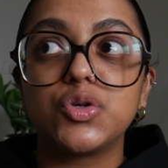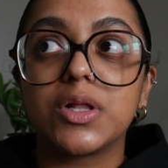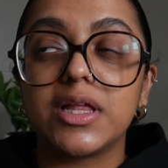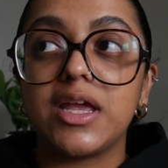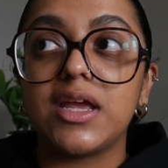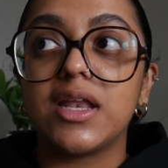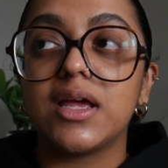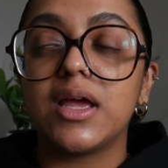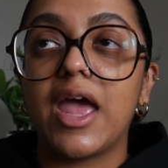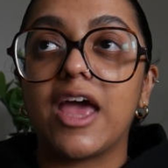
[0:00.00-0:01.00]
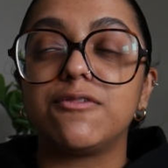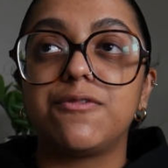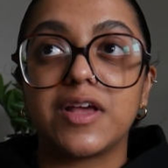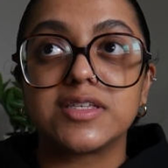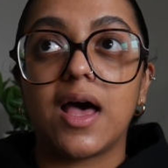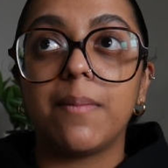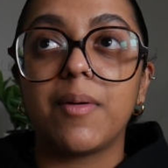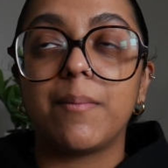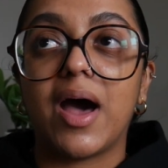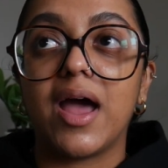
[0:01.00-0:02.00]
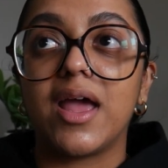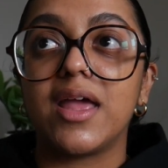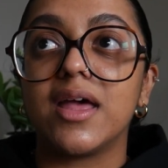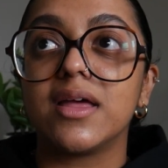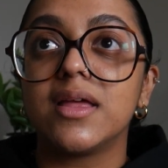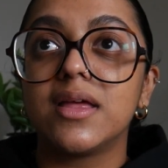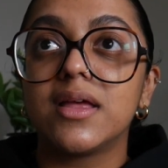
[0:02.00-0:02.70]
clean and fix up my